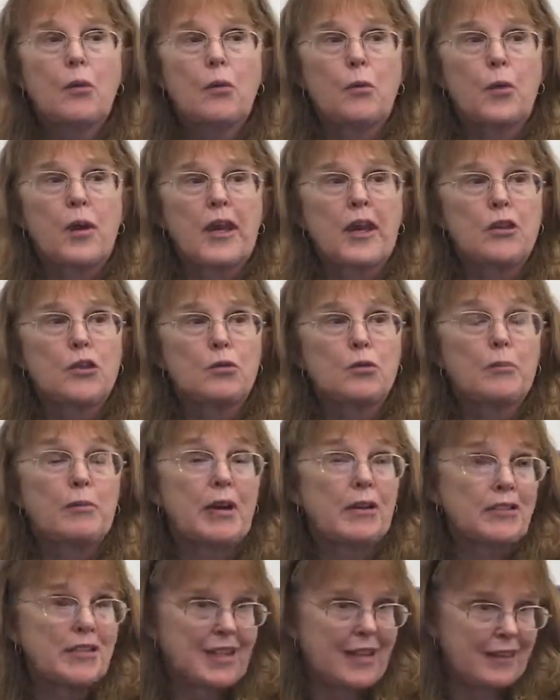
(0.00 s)
We do
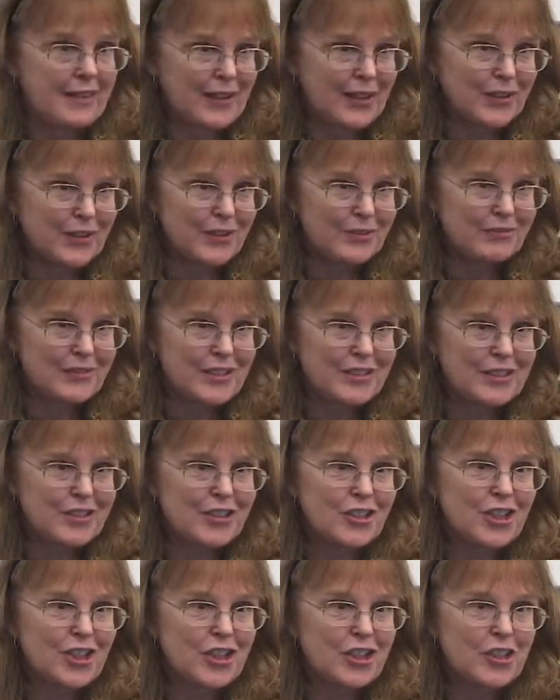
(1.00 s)
about 10,000
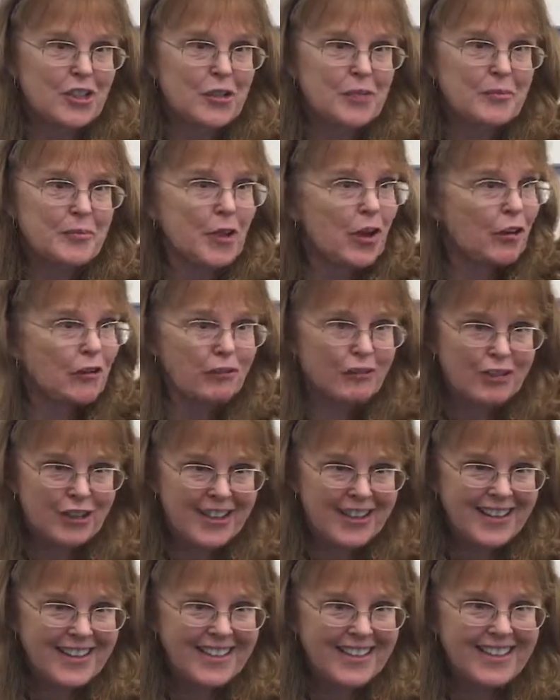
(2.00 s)
visits a year, all
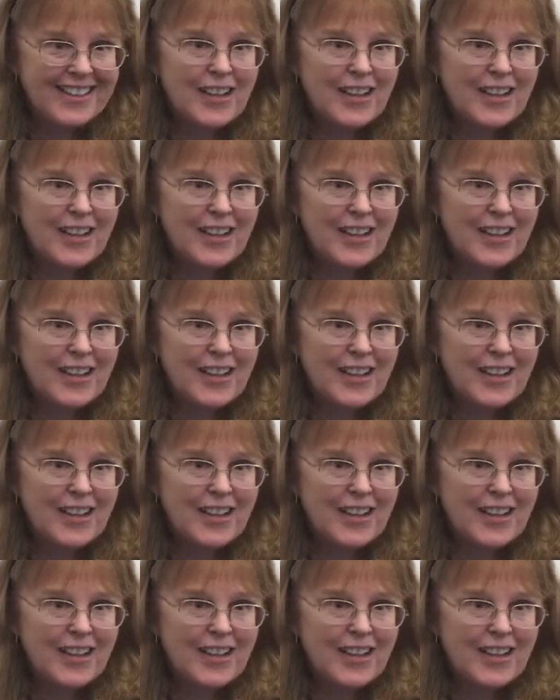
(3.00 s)
free.